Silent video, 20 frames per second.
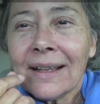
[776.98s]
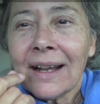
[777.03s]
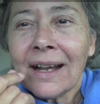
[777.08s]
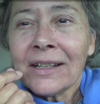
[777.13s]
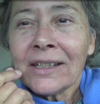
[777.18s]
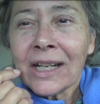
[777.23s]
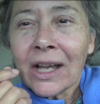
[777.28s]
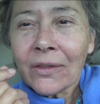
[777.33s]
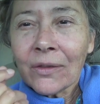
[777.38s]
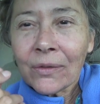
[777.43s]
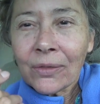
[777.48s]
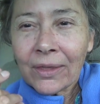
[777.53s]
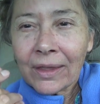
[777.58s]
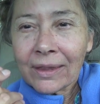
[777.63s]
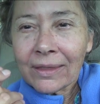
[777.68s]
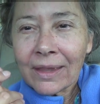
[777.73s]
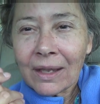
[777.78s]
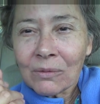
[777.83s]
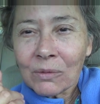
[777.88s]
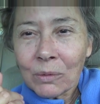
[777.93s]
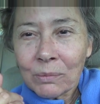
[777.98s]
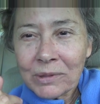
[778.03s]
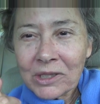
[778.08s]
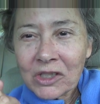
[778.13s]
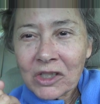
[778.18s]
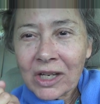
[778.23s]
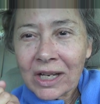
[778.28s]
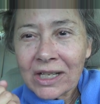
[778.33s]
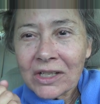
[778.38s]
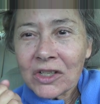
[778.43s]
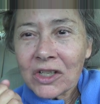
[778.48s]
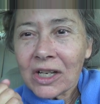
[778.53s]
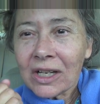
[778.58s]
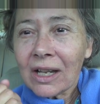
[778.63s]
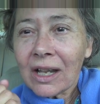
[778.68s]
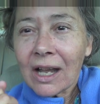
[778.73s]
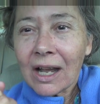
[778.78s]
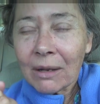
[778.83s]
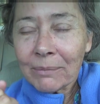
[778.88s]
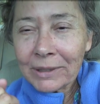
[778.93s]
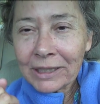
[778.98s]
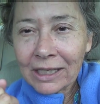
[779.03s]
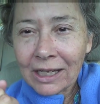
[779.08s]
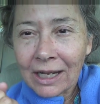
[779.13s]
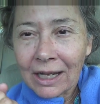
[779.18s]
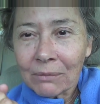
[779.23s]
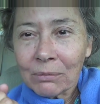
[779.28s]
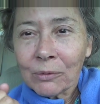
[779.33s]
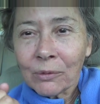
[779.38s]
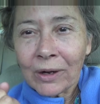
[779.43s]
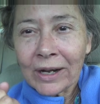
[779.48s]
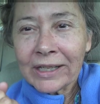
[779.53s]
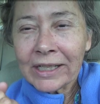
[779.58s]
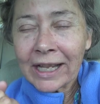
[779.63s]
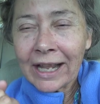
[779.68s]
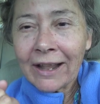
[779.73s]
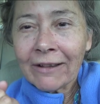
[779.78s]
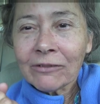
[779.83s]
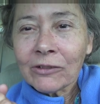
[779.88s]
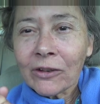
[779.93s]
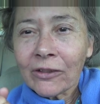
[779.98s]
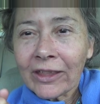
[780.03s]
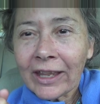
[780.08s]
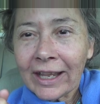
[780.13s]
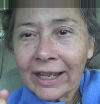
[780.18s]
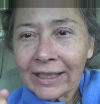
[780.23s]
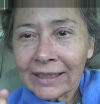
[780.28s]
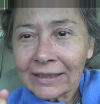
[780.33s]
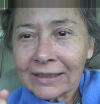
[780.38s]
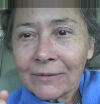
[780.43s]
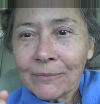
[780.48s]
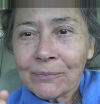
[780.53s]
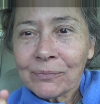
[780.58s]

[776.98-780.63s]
Another thing that will be changing coming up right after that